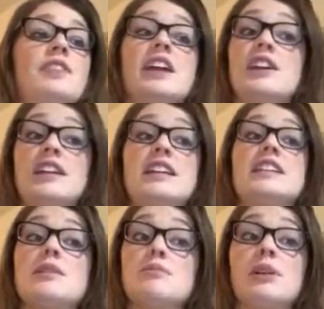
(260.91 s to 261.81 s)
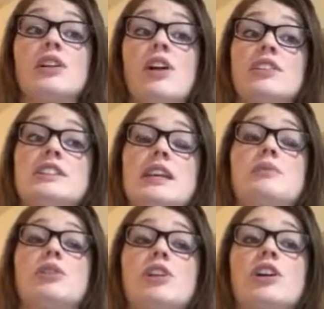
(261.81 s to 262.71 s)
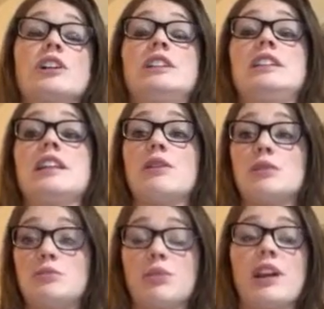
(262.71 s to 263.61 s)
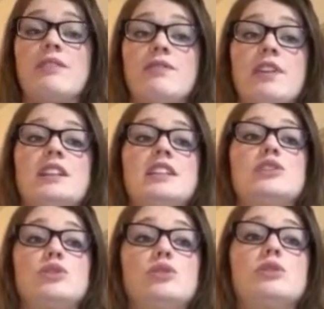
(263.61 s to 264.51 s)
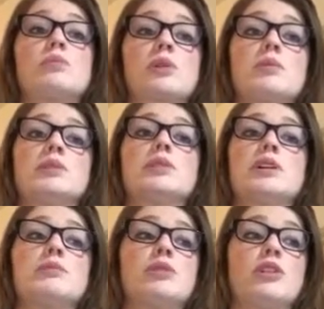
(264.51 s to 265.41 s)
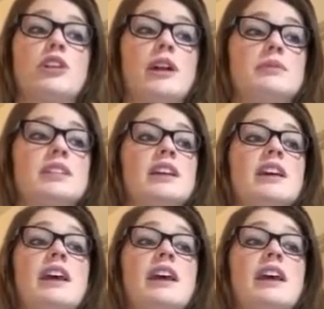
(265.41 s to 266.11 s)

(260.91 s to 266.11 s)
There is a bill on the table currently that would bring funding to the Promotora programs,